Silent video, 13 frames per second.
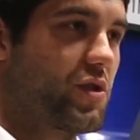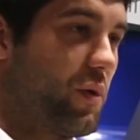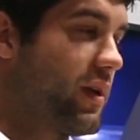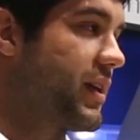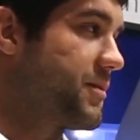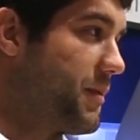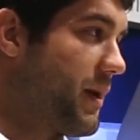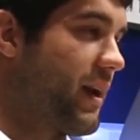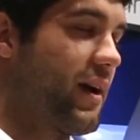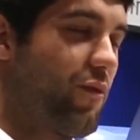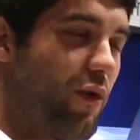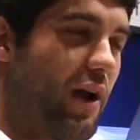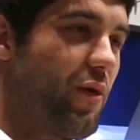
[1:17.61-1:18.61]
So it has been
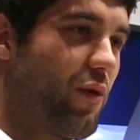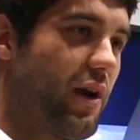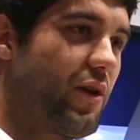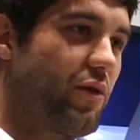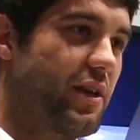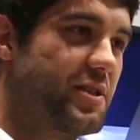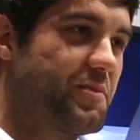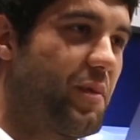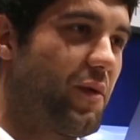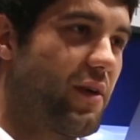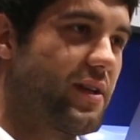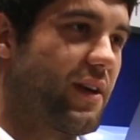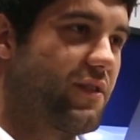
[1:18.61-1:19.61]
a really, really good
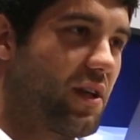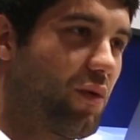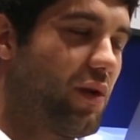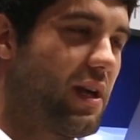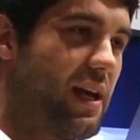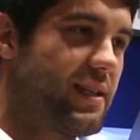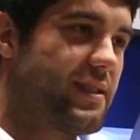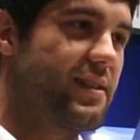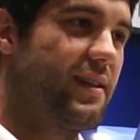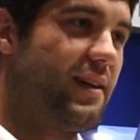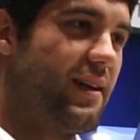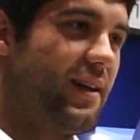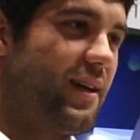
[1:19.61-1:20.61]
experience after 3 days
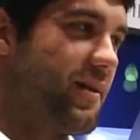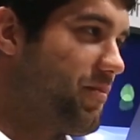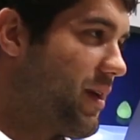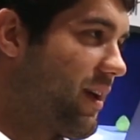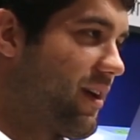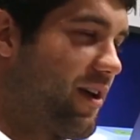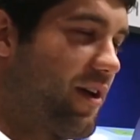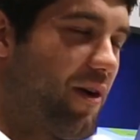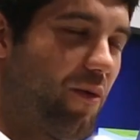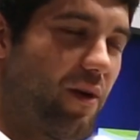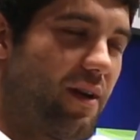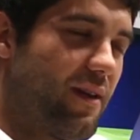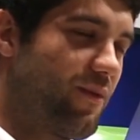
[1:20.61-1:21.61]
being here
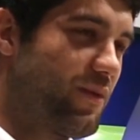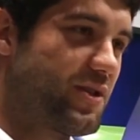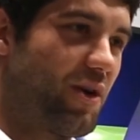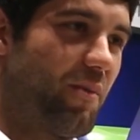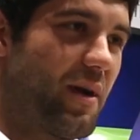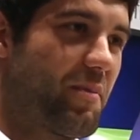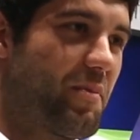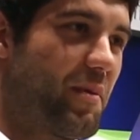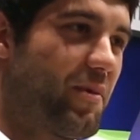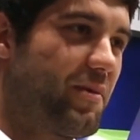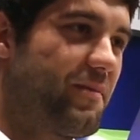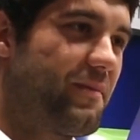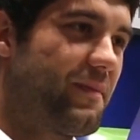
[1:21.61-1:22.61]
with so many people.